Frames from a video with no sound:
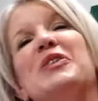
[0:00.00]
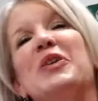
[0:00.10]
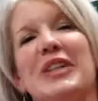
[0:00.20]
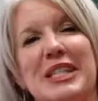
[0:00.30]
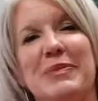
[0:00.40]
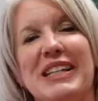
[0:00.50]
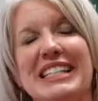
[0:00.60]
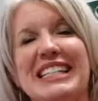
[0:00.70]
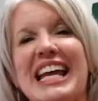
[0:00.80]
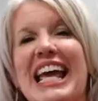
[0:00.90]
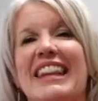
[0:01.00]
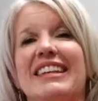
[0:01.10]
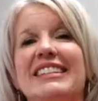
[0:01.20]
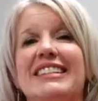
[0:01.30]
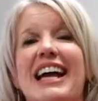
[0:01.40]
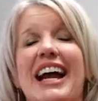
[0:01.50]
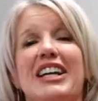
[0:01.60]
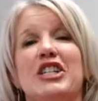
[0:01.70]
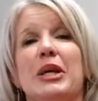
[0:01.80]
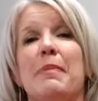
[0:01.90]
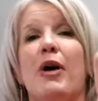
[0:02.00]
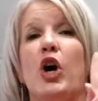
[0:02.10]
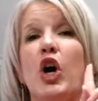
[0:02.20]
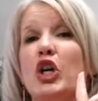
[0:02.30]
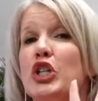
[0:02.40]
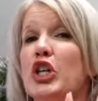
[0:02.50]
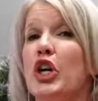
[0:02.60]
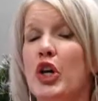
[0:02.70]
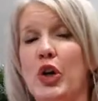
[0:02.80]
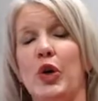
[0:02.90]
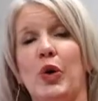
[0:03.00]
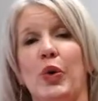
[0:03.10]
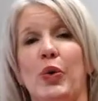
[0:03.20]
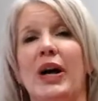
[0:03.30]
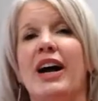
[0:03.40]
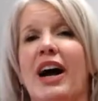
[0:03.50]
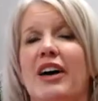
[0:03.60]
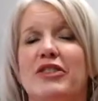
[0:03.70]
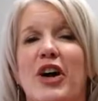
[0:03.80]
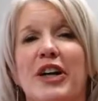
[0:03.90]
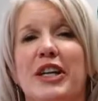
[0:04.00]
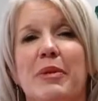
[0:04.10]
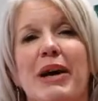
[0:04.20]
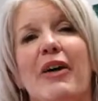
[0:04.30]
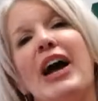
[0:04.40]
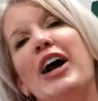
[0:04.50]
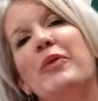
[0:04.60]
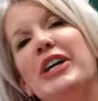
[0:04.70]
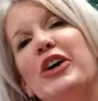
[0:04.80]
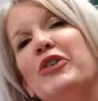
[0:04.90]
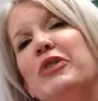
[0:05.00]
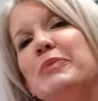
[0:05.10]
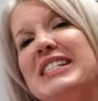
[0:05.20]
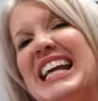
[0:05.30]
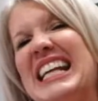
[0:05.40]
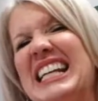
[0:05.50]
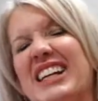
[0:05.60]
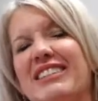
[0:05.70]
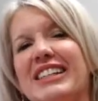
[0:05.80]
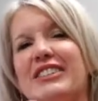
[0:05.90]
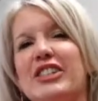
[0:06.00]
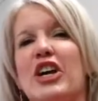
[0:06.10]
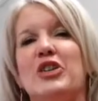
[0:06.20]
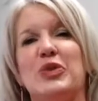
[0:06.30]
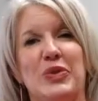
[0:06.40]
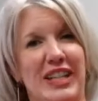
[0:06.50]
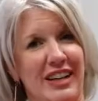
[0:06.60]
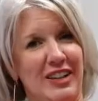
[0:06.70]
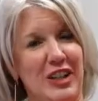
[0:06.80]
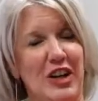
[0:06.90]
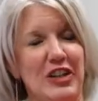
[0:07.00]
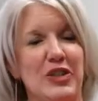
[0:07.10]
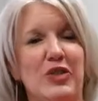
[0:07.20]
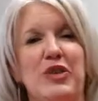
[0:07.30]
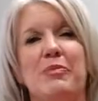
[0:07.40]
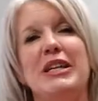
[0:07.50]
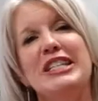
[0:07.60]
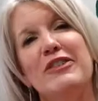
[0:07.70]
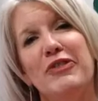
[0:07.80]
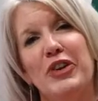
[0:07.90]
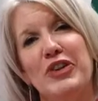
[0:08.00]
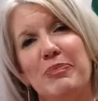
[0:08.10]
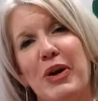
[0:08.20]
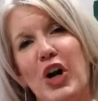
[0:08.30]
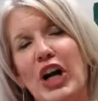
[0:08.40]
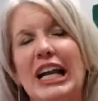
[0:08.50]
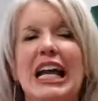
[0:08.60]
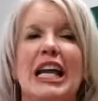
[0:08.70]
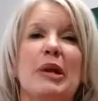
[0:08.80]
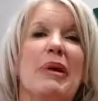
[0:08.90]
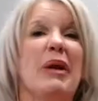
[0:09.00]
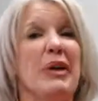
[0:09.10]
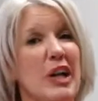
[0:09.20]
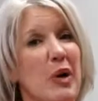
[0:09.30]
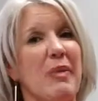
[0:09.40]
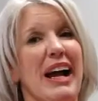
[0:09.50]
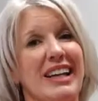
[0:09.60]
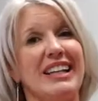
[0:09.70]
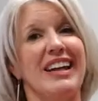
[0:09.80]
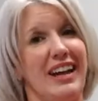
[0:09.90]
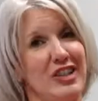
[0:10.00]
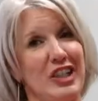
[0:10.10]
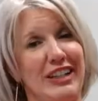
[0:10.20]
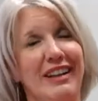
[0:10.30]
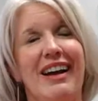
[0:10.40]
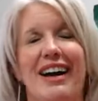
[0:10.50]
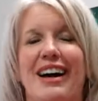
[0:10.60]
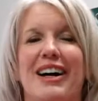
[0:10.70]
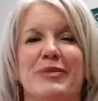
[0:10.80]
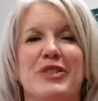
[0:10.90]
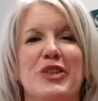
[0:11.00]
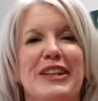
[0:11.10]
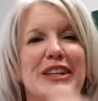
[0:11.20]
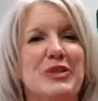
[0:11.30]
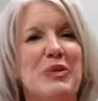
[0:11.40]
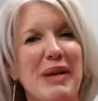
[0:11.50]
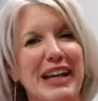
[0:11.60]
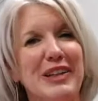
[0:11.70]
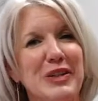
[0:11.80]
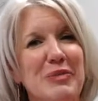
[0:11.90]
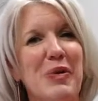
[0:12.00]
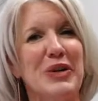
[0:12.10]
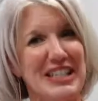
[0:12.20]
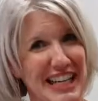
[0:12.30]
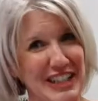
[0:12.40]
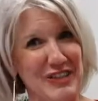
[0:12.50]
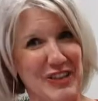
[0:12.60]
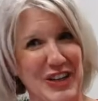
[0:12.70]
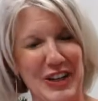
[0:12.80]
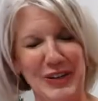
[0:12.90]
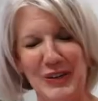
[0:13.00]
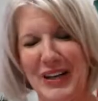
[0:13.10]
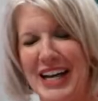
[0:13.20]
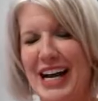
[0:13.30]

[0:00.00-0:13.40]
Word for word: Christmas. This is actually part two of talking about how we go from St. Nicholas to Santa Claus. So if you missed the first part, you might want to go back and catch it um, so that this will make a little more sense for you.